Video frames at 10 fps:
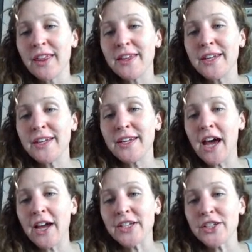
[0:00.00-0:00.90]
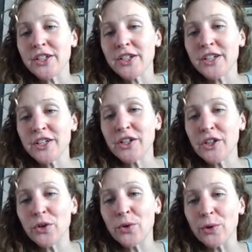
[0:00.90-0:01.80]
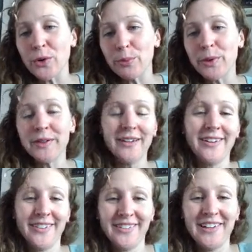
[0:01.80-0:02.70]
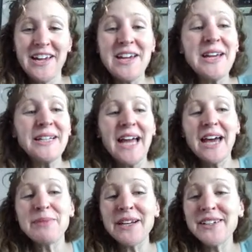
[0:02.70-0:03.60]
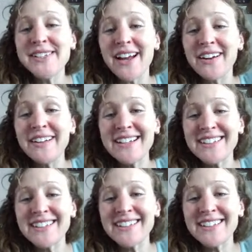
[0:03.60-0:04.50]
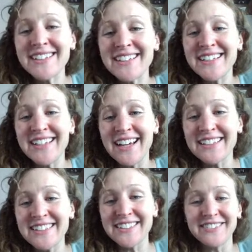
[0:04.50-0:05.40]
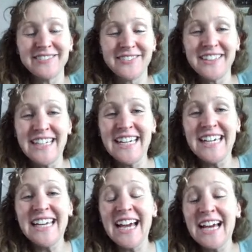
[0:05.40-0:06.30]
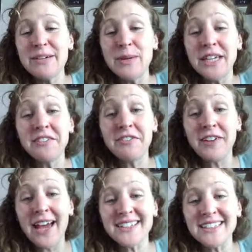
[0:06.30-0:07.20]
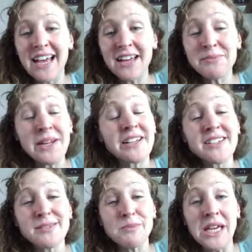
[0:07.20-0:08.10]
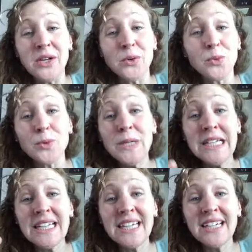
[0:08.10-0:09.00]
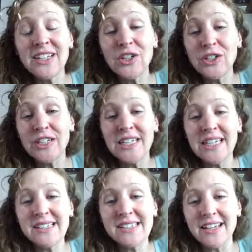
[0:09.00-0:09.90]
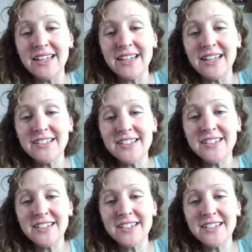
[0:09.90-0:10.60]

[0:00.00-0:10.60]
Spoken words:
the not group. Nonmetals are not conductive. In fact, nonmetals make really good insulators